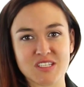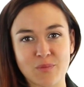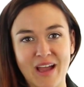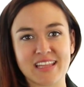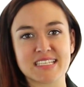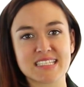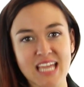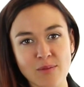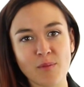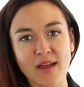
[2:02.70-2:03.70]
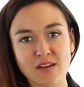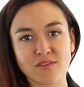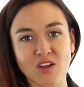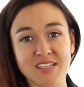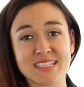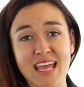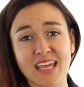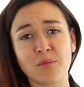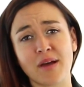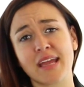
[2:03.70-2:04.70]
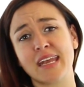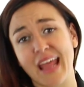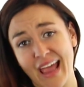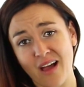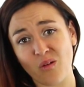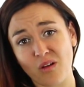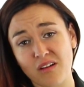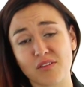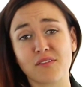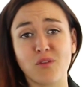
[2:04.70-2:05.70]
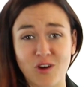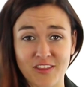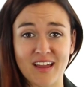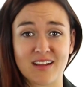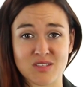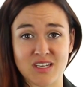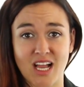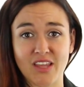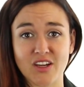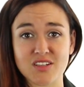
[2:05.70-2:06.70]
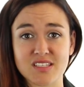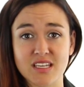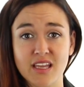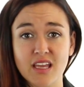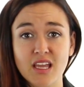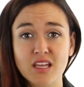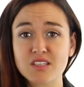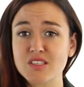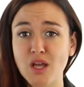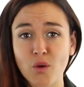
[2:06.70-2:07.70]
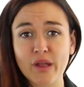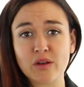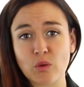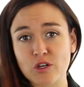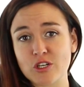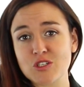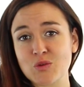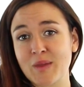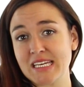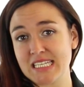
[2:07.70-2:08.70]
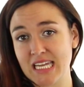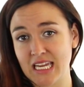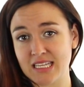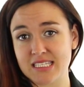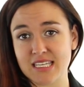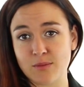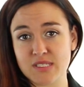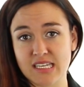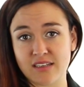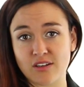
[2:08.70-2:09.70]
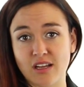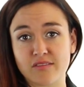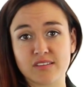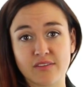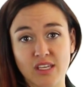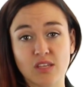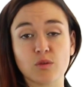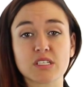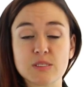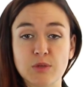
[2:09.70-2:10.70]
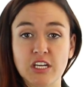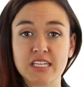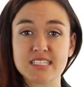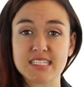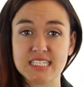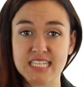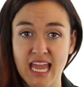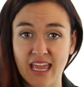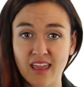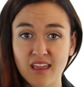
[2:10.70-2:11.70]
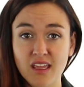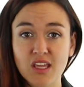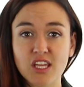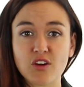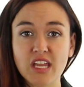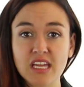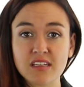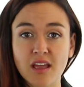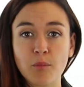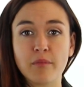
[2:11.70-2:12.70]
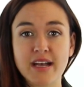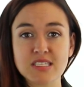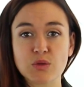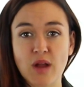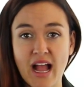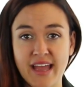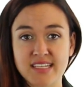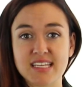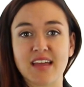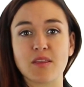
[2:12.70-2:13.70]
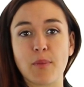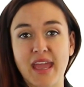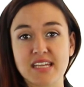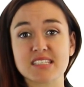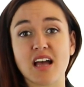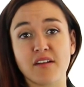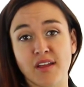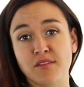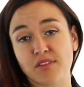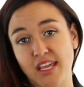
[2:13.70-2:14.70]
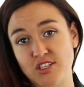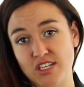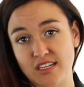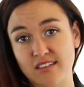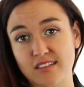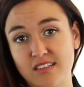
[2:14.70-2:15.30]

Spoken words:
to buy the same amount of goods they can buy now for $4,000. So, in order to maintain the same standard of living you experience today, your income must rise at the pace of inflation.